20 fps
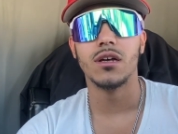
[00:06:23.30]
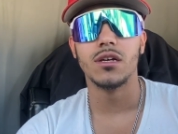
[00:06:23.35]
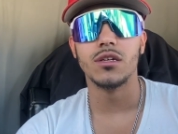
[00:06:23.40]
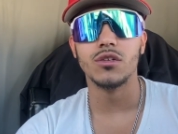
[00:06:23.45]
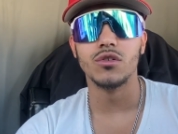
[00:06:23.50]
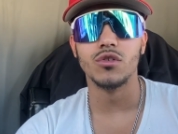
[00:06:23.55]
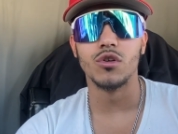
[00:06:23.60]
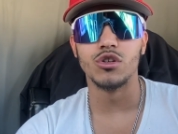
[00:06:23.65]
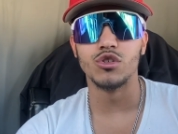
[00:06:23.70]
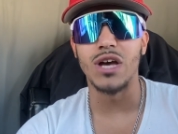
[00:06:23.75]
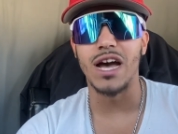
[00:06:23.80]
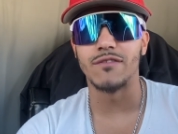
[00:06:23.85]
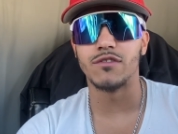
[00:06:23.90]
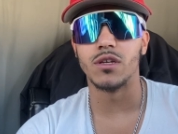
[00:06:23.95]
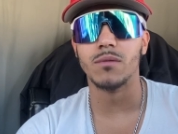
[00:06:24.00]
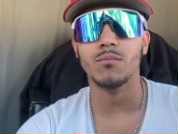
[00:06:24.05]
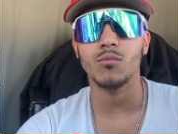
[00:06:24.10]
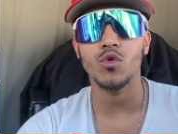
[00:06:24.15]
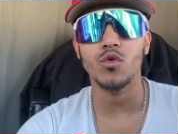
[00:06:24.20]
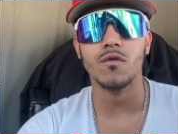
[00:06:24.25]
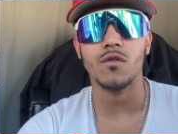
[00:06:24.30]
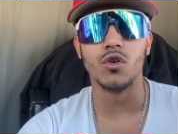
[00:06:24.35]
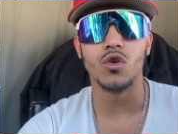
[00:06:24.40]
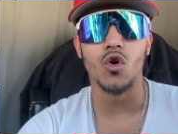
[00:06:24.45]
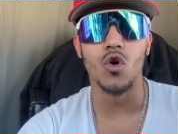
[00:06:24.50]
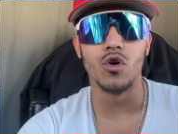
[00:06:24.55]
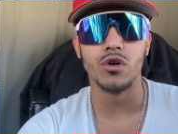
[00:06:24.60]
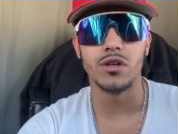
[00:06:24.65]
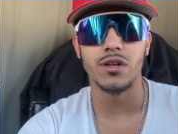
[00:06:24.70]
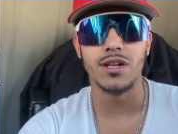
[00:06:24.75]
you know you have to move
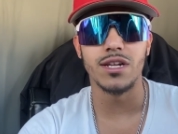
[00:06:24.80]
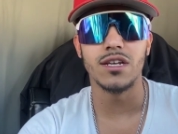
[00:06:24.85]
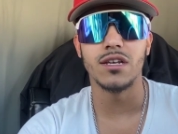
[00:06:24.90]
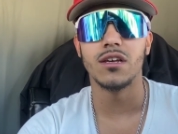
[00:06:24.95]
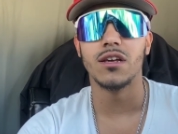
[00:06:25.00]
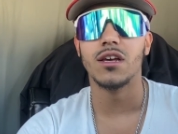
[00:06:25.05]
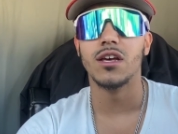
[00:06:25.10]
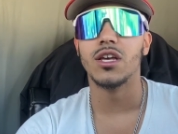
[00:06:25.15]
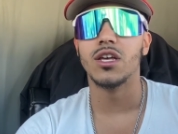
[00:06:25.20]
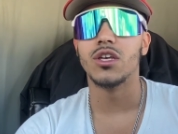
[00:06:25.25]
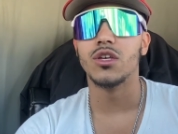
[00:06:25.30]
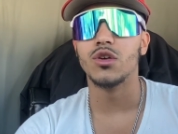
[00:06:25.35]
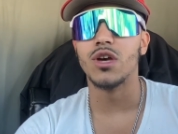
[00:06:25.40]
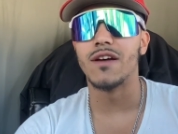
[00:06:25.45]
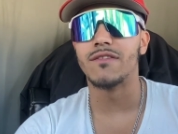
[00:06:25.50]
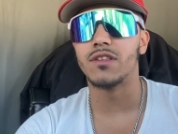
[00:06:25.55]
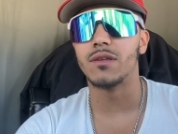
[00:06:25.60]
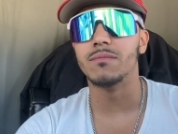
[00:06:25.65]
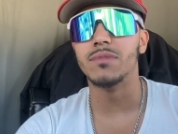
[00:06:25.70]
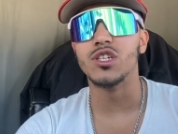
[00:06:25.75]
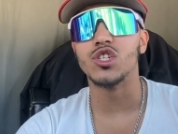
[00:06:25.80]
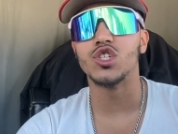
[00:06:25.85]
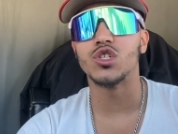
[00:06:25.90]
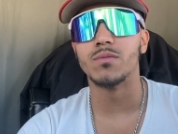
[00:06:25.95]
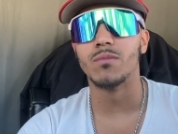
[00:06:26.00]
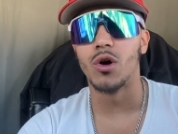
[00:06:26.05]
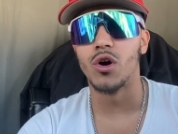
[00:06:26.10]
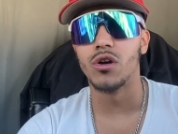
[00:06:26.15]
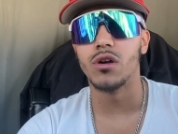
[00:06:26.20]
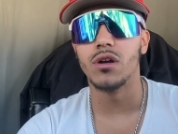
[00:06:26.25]
accordingly you have to be
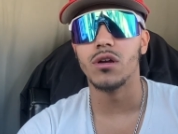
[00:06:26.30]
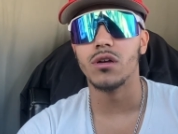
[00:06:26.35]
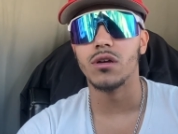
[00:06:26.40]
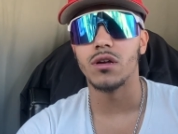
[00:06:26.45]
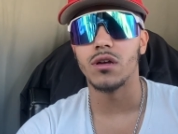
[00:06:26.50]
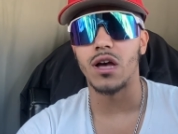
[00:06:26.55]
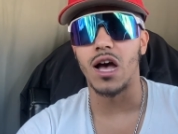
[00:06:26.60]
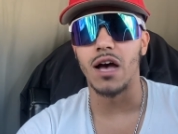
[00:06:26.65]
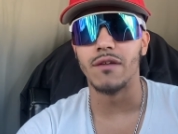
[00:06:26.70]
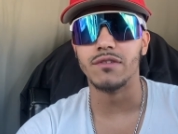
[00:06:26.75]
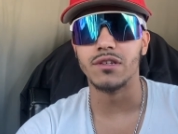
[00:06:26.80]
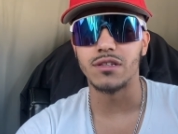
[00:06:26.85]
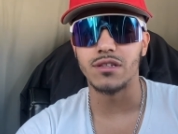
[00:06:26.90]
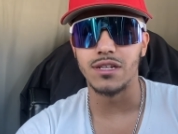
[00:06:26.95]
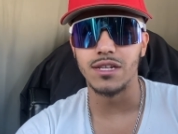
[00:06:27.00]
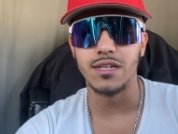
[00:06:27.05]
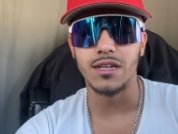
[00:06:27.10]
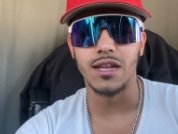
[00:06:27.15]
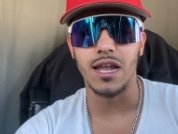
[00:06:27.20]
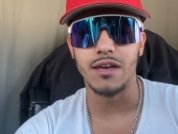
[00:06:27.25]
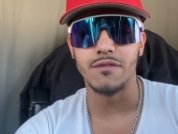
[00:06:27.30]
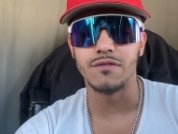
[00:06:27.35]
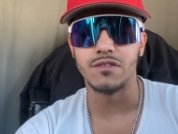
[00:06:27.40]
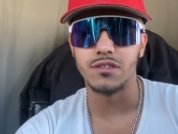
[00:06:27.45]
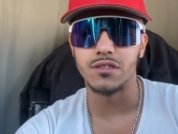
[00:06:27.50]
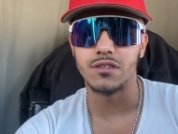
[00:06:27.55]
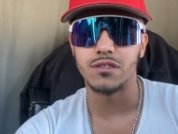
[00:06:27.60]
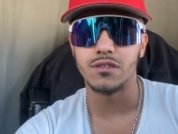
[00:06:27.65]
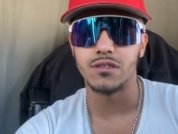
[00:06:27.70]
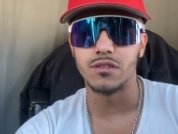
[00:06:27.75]
smart obviously life
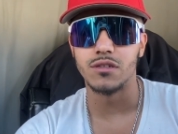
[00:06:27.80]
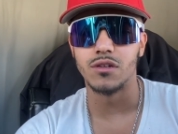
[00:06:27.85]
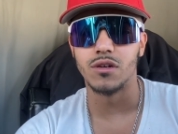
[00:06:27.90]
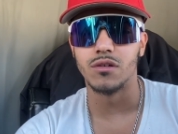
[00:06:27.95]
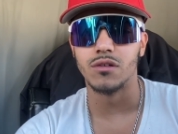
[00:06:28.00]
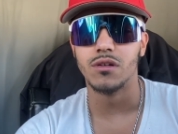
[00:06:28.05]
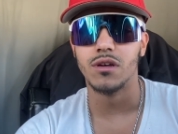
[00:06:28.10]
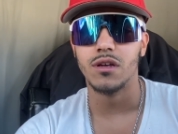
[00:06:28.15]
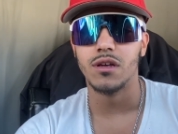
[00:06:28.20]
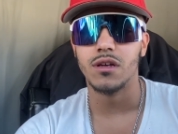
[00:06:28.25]
is you know